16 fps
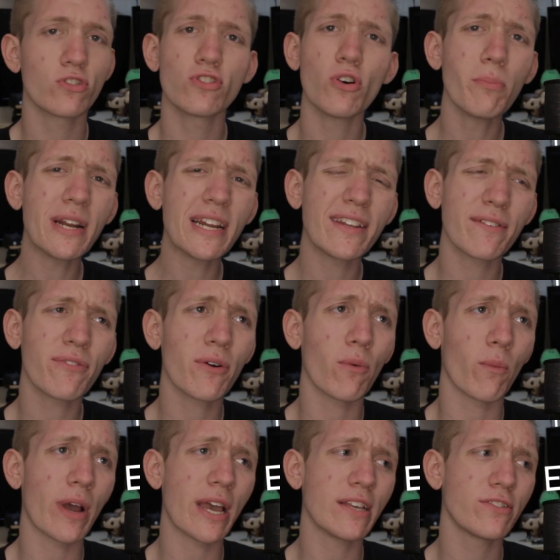so many different
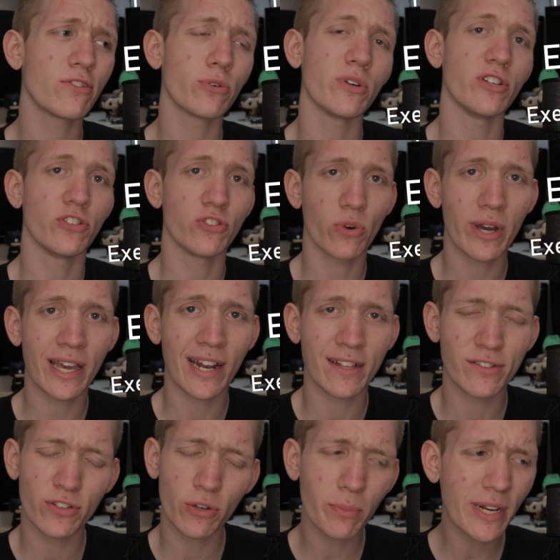ways to enjoy it
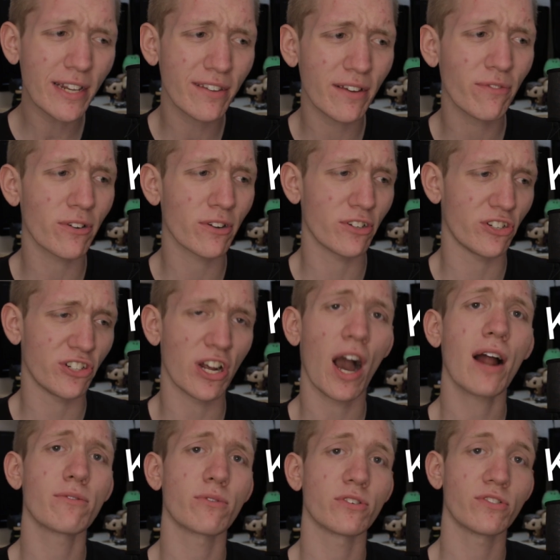and so many different
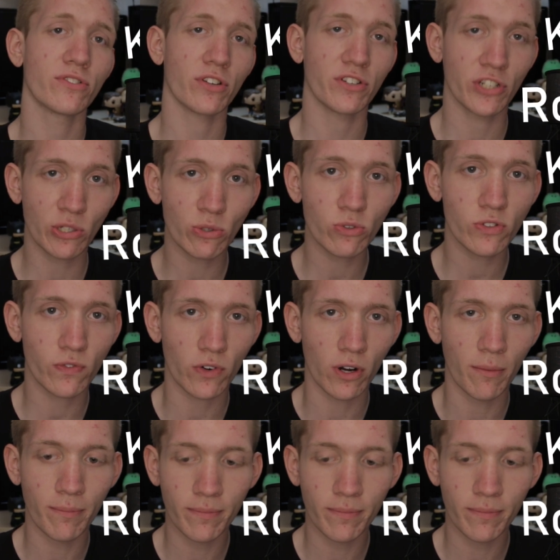genres to choose from.